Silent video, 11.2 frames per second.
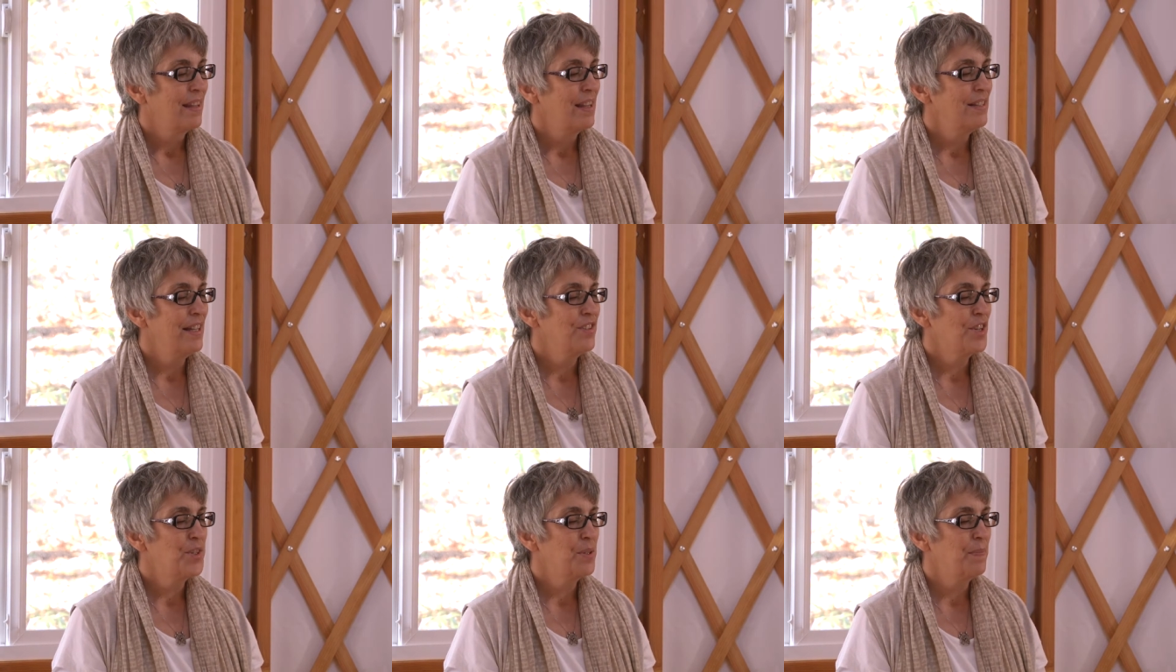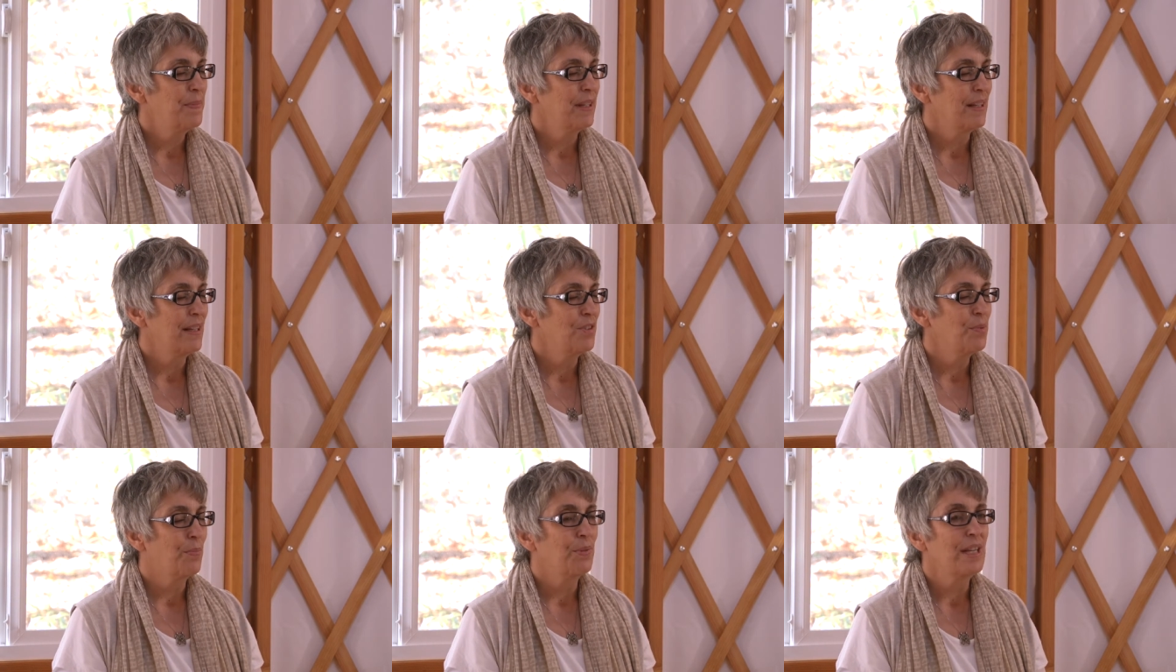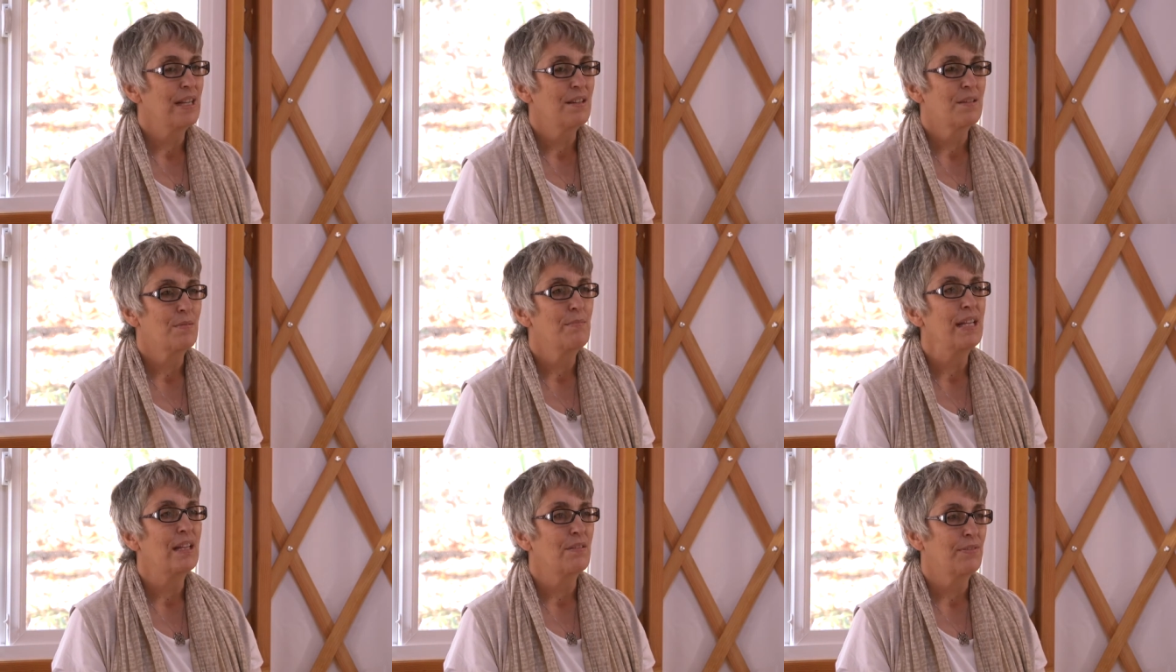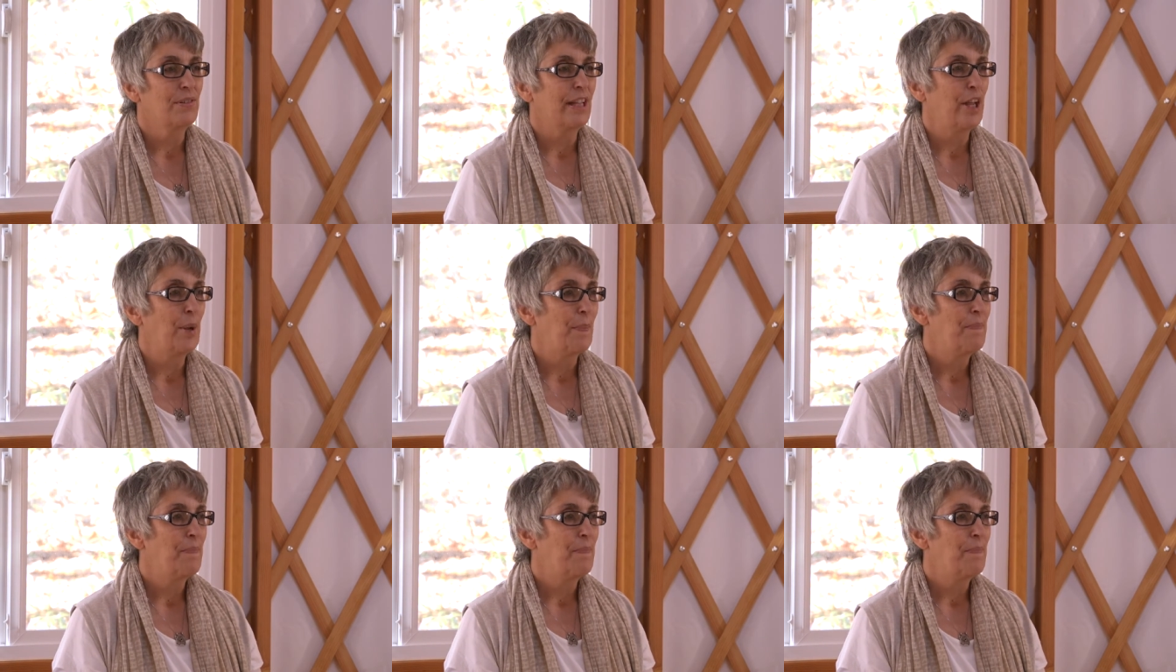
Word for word: And then just begin to breathe meaningfully